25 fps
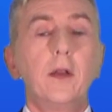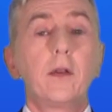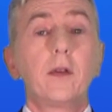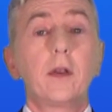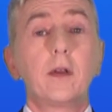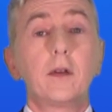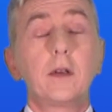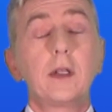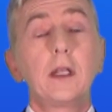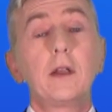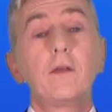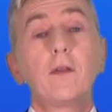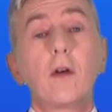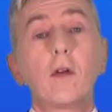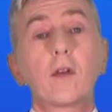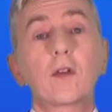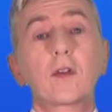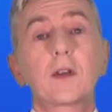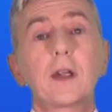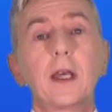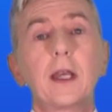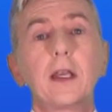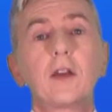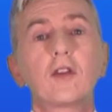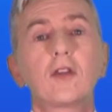And
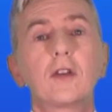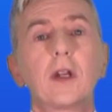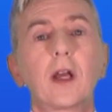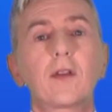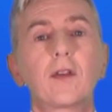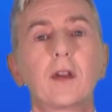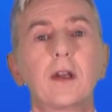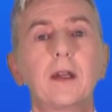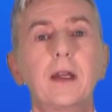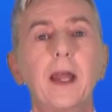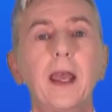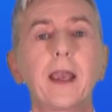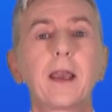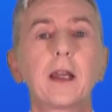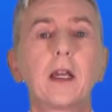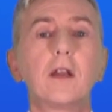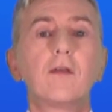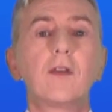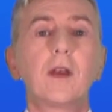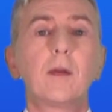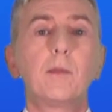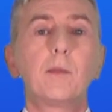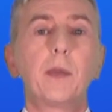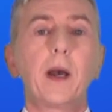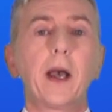deforestation has a negative
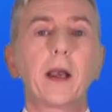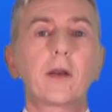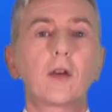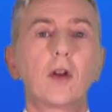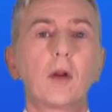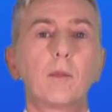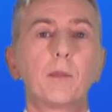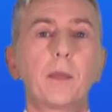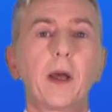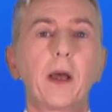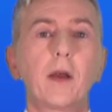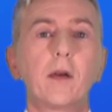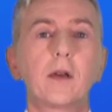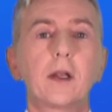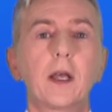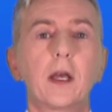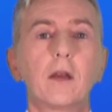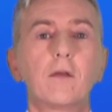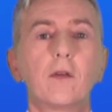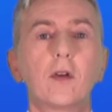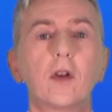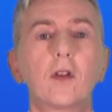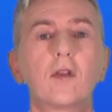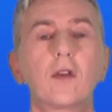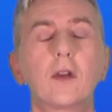impact on
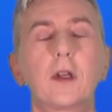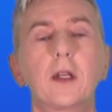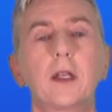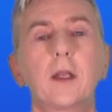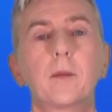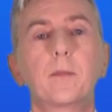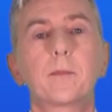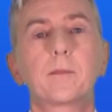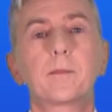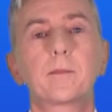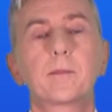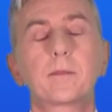biodiversity.